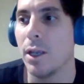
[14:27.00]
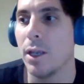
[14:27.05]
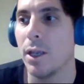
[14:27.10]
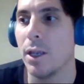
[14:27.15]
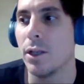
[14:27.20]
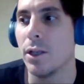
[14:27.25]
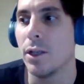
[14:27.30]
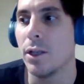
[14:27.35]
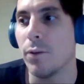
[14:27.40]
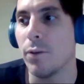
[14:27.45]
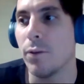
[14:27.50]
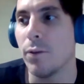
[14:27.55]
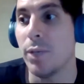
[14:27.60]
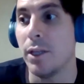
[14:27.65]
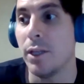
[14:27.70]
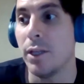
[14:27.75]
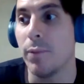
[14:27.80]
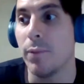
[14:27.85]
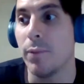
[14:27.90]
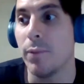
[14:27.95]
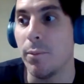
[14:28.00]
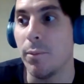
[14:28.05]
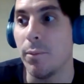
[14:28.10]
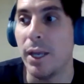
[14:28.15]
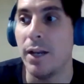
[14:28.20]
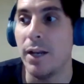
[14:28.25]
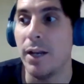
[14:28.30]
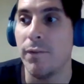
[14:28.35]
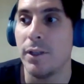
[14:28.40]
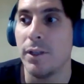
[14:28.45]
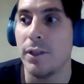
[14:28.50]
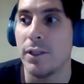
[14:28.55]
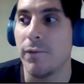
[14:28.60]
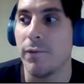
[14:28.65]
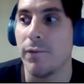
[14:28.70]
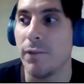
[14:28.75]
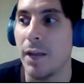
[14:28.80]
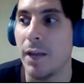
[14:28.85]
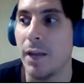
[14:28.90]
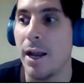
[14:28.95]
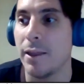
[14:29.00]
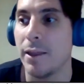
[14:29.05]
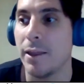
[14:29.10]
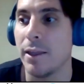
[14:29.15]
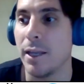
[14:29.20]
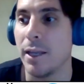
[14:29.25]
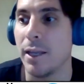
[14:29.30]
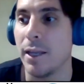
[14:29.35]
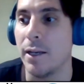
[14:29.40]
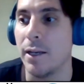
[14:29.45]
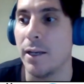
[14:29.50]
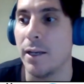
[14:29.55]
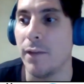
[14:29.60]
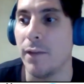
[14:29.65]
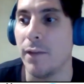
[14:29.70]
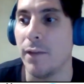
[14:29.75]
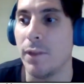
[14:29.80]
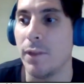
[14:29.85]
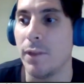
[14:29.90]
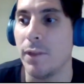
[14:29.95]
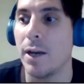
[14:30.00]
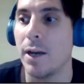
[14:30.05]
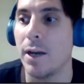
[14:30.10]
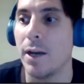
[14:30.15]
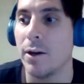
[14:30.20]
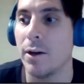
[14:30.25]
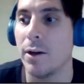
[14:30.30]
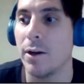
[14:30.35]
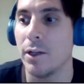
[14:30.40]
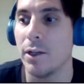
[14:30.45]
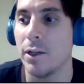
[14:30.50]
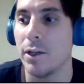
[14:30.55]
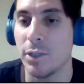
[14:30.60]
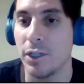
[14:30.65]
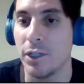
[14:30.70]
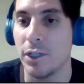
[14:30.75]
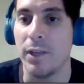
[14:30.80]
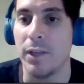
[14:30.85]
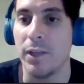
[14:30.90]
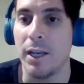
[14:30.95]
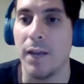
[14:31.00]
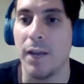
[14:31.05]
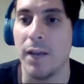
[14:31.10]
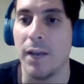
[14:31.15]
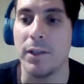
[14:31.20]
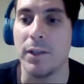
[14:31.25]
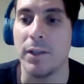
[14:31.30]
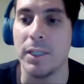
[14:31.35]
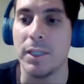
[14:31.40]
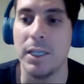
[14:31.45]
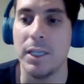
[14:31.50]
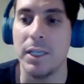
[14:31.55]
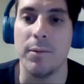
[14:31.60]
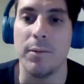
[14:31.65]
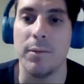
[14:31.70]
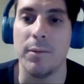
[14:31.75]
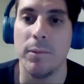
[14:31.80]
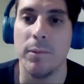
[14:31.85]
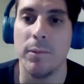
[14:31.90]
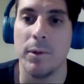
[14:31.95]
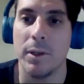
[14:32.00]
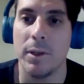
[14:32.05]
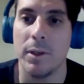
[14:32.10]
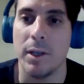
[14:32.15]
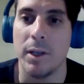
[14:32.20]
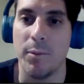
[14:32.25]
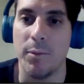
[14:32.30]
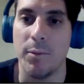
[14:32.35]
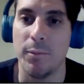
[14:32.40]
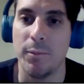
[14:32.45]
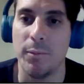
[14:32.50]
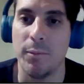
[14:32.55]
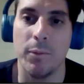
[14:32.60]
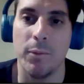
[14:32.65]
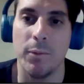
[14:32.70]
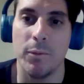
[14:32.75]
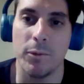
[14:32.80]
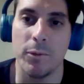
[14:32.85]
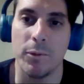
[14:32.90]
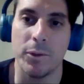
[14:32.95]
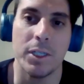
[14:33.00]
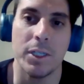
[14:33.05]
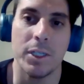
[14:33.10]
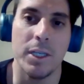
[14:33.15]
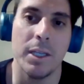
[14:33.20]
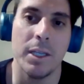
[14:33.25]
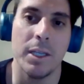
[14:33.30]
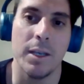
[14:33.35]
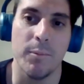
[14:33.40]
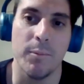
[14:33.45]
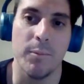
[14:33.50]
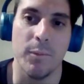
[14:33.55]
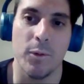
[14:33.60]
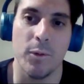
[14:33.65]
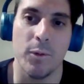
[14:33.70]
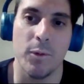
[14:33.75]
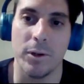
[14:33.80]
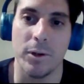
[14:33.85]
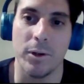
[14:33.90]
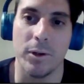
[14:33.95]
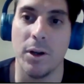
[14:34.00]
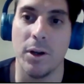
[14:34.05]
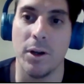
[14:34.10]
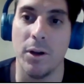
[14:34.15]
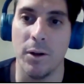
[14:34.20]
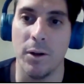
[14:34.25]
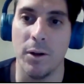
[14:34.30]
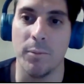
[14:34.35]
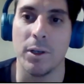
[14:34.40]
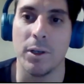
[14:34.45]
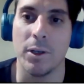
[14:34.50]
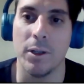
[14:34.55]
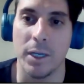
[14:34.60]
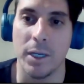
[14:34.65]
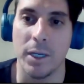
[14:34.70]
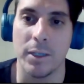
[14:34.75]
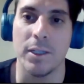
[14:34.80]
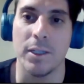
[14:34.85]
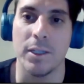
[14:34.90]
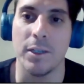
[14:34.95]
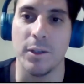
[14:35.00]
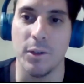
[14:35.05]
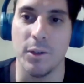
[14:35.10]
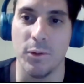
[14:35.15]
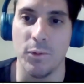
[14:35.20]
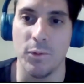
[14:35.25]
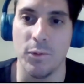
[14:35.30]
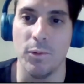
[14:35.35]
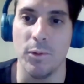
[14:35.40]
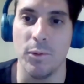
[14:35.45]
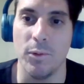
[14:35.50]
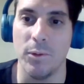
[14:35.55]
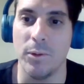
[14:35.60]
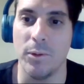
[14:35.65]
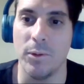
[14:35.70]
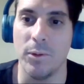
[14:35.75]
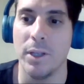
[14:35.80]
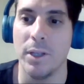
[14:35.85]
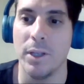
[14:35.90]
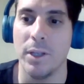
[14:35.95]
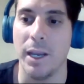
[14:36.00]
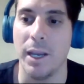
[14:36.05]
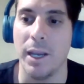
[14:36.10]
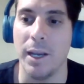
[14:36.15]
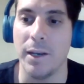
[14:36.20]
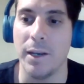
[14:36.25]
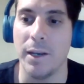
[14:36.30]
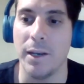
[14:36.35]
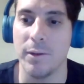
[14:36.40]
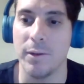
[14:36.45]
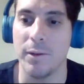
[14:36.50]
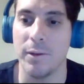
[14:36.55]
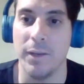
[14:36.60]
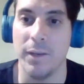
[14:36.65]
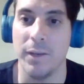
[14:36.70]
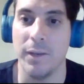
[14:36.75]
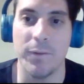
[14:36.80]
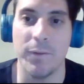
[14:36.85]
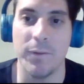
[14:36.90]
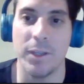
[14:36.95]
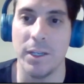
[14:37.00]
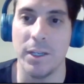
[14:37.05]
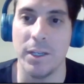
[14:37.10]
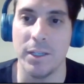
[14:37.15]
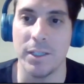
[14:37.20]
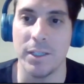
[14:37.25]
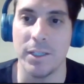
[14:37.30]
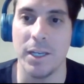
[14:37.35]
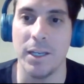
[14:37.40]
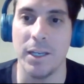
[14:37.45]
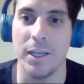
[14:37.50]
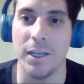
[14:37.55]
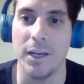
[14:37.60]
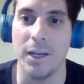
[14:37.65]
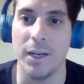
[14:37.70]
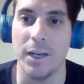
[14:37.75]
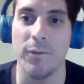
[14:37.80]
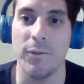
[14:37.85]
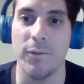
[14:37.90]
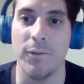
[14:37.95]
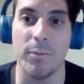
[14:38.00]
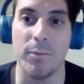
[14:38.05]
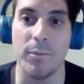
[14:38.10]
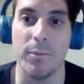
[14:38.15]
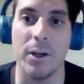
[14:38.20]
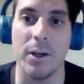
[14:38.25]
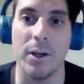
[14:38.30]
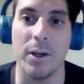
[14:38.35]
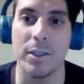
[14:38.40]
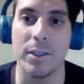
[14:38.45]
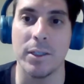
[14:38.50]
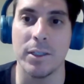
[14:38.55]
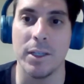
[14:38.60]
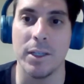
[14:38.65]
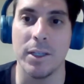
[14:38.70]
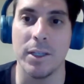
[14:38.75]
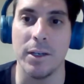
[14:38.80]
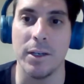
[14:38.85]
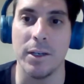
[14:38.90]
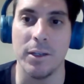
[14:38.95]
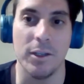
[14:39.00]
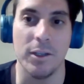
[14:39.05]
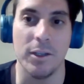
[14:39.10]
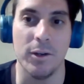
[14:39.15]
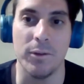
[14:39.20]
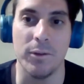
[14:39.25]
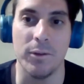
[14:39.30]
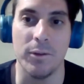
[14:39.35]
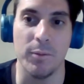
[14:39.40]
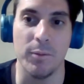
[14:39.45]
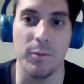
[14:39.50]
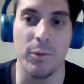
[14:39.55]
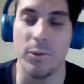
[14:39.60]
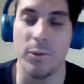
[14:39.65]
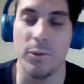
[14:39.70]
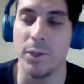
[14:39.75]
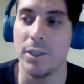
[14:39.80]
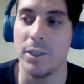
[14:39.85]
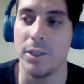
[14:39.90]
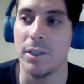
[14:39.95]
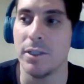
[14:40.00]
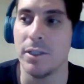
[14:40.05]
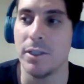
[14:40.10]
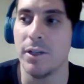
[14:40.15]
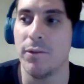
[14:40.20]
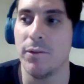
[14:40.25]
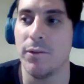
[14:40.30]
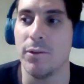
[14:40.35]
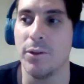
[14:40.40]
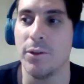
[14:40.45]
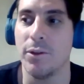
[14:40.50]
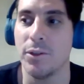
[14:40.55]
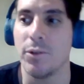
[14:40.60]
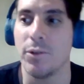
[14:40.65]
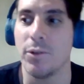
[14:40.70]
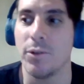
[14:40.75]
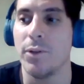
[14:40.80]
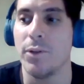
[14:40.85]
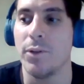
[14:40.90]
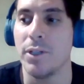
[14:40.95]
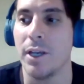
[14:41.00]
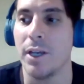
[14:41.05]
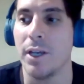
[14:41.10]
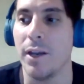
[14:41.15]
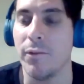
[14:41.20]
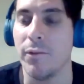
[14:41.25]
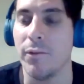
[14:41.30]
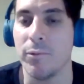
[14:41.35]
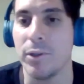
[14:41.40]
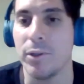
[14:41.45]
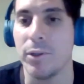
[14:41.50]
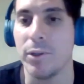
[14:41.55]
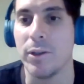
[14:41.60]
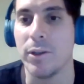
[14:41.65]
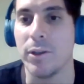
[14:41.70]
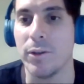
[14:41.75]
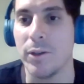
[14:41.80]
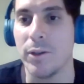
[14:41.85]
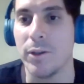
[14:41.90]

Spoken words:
So, I mean, the benefits of that then, especially if they have a team, I mean, people will see them more calm, collected, cool. And if everything is taken care of for the boss, then, the employees and stuff are also going to have a really good